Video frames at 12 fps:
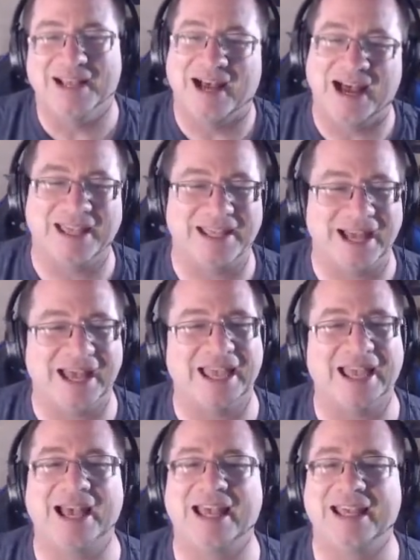I
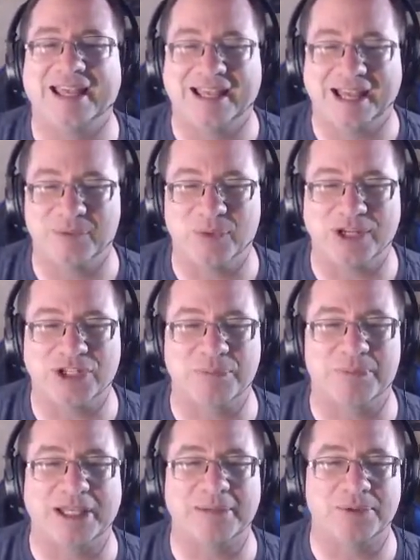I I I want to
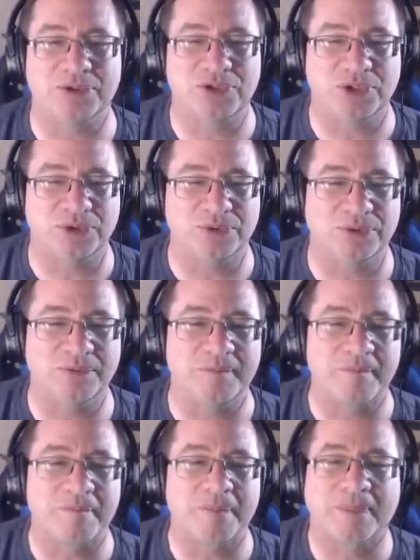be able to,
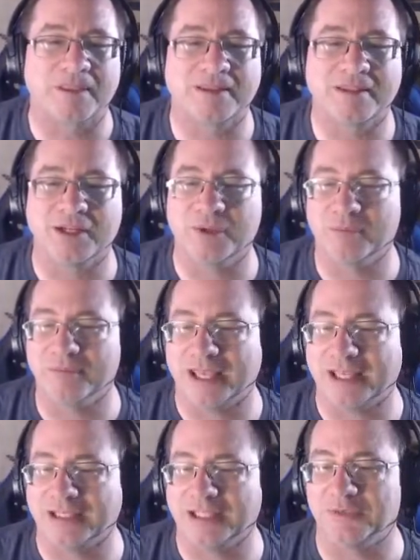you know,
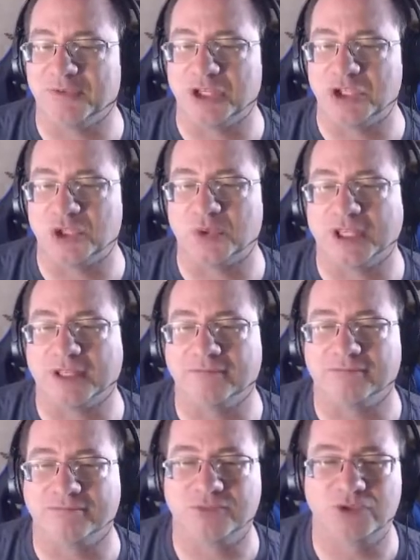make a living
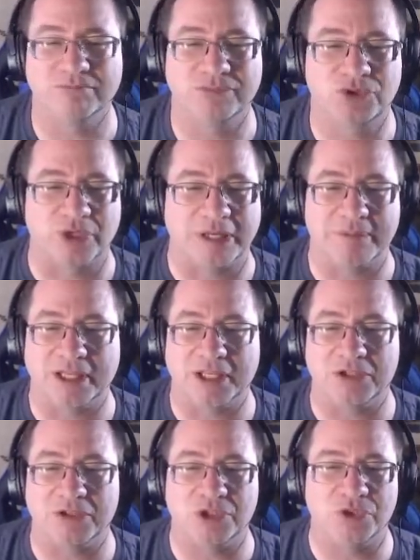doing streaming
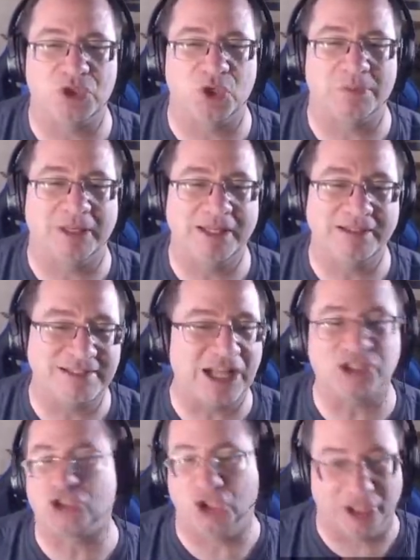and YouTubing. It's
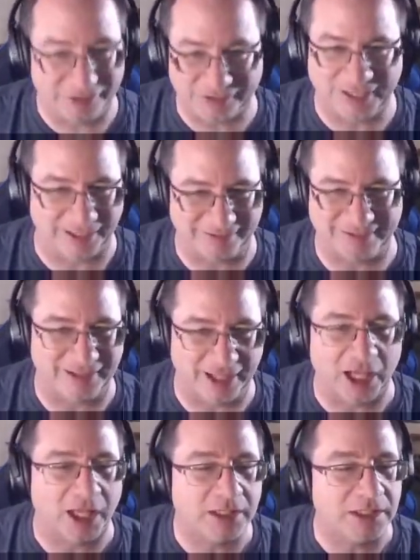not just because of
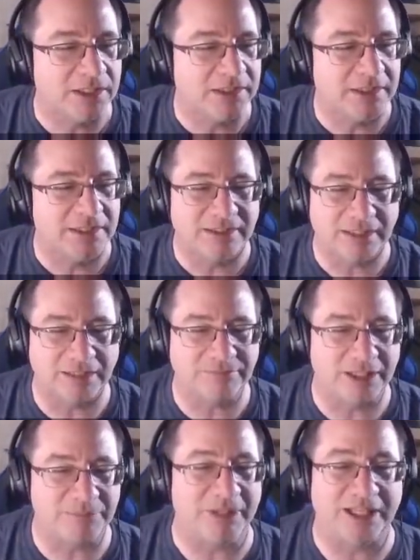that.
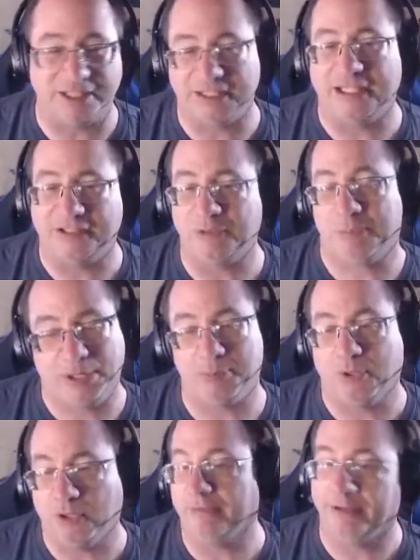Admittedly, it's a big
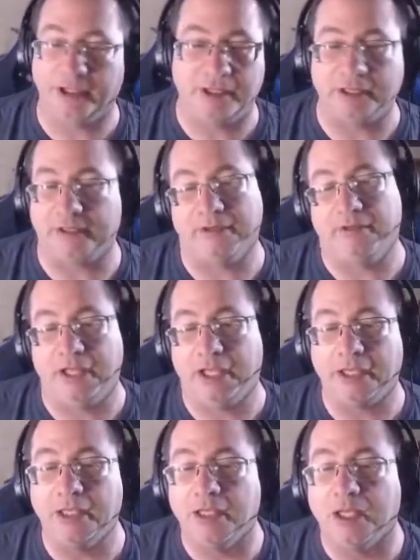part of it. I ain't gonna
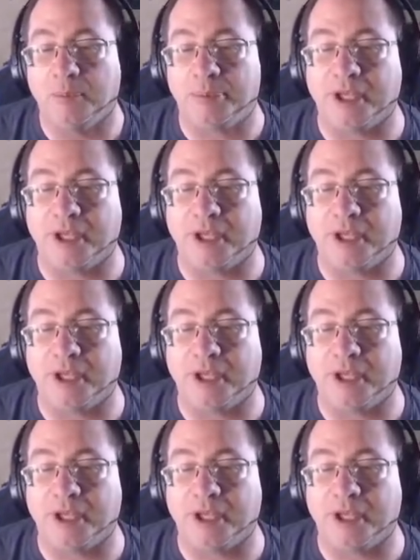lie, but